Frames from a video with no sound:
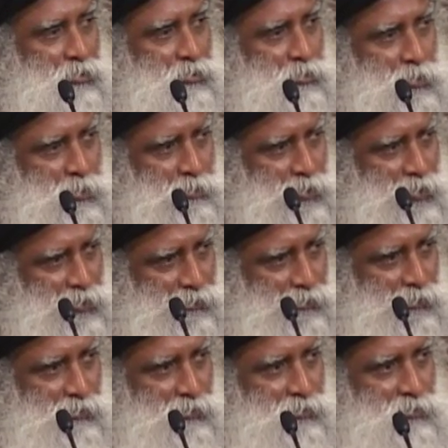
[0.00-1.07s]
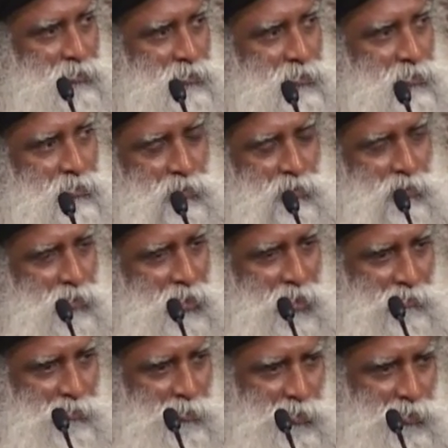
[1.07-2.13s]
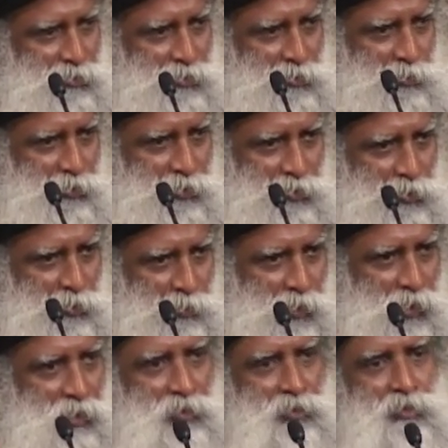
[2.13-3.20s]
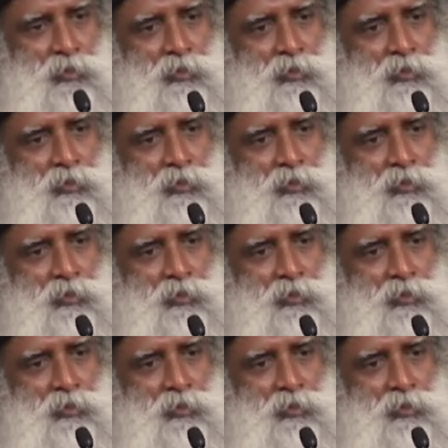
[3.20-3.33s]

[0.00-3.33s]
To be peaceful, you don't have to be on the spiritual path.